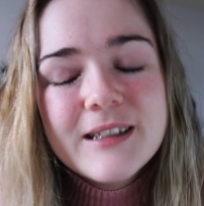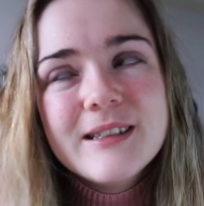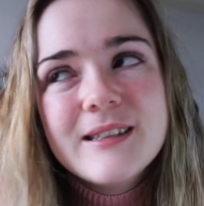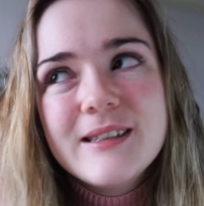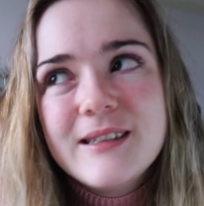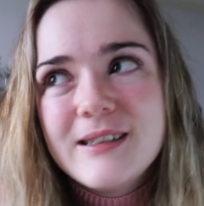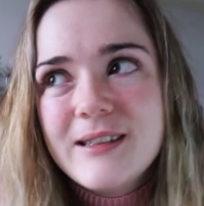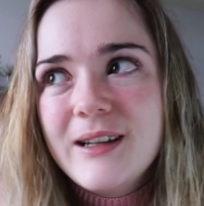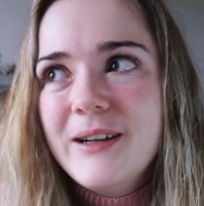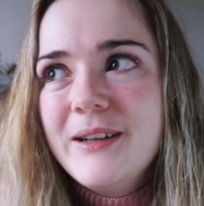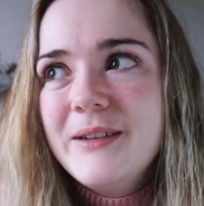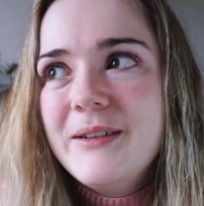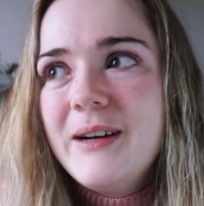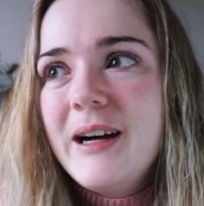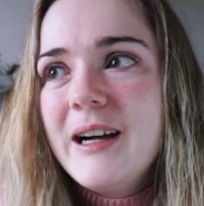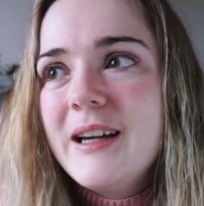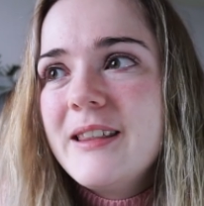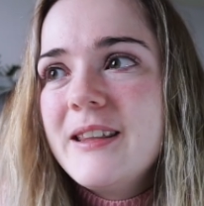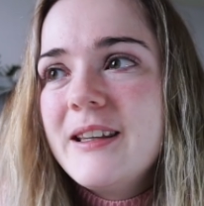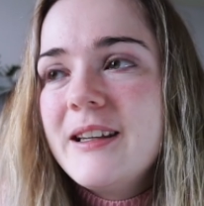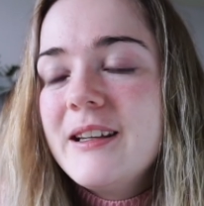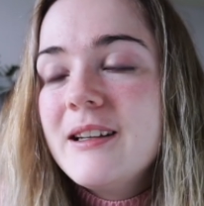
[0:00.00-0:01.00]
So I
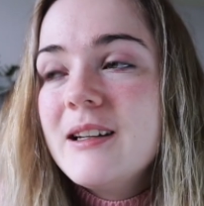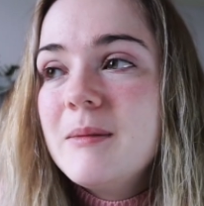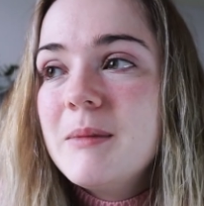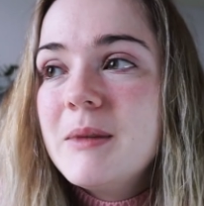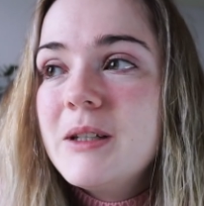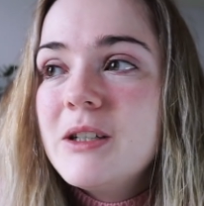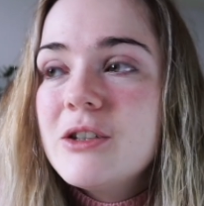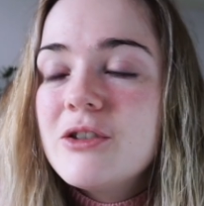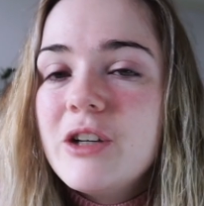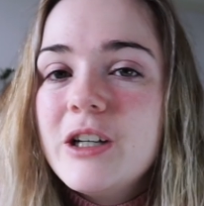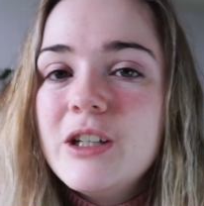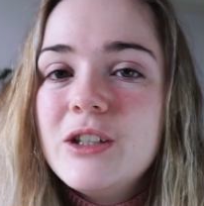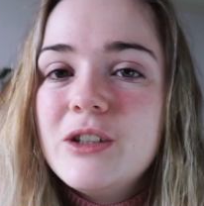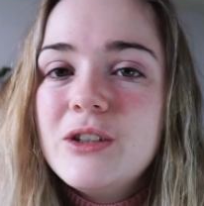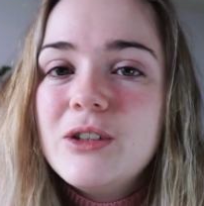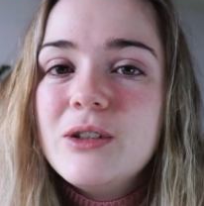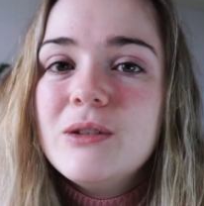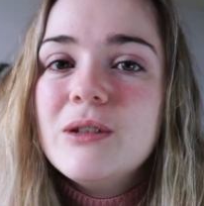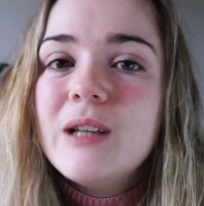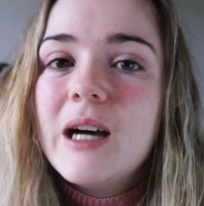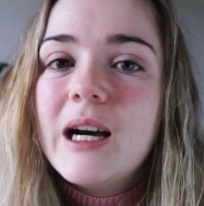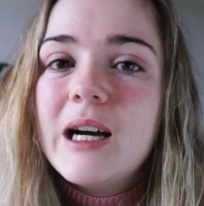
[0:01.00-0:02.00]
think I'm going to try and
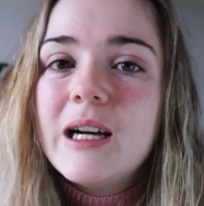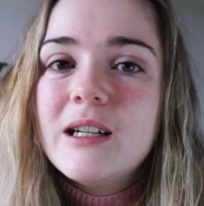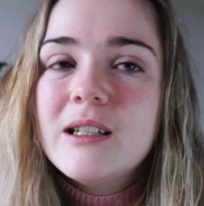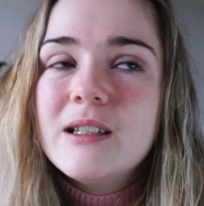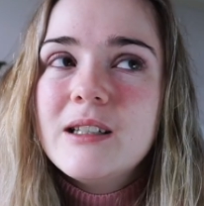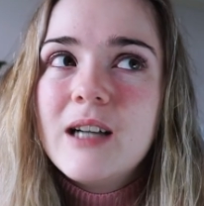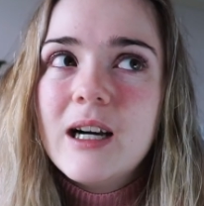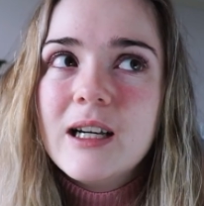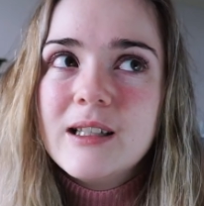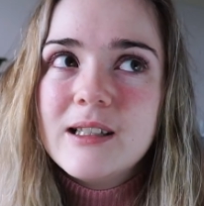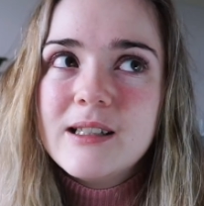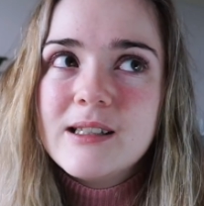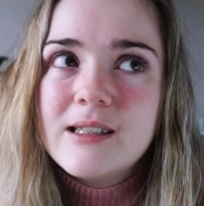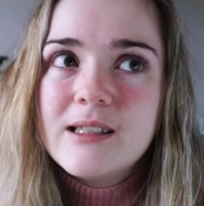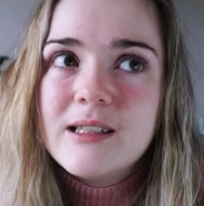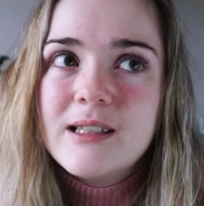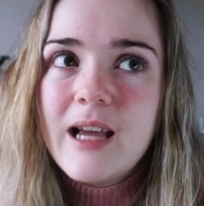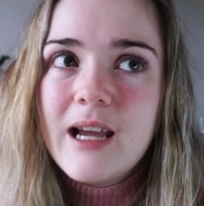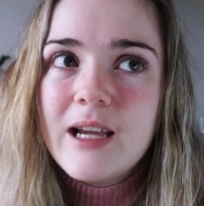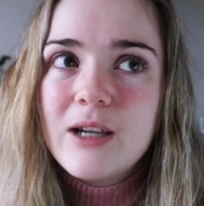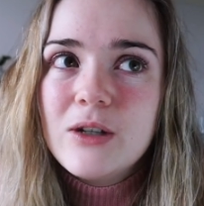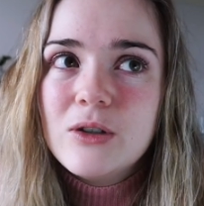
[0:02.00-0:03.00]
do that either
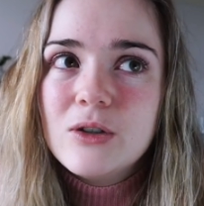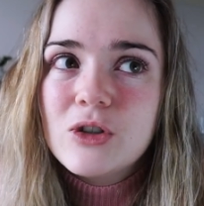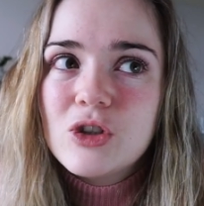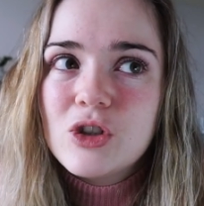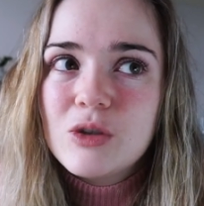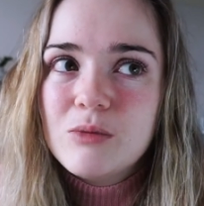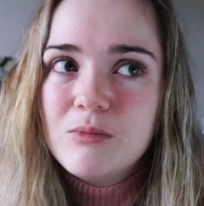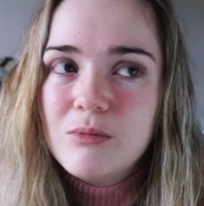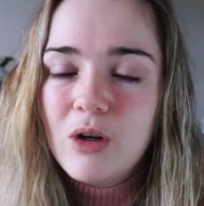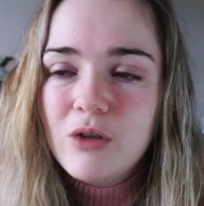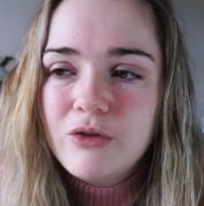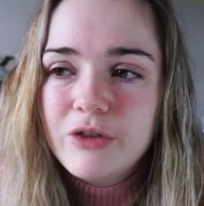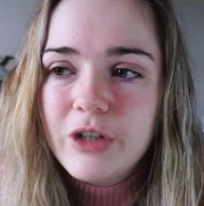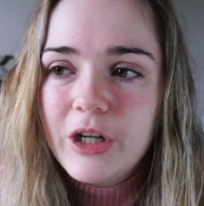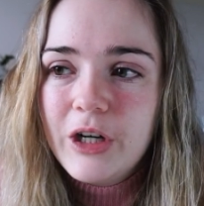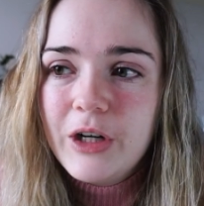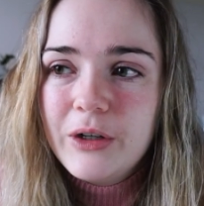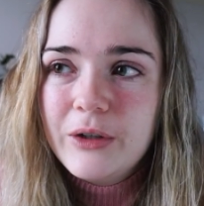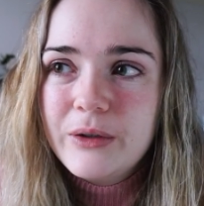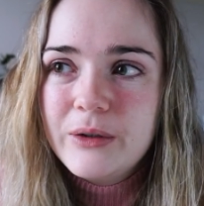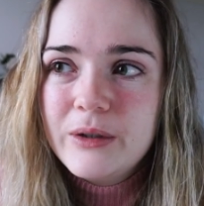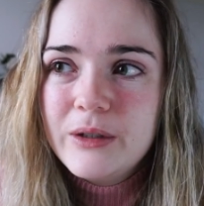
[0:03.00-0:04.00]
today or tomorrow.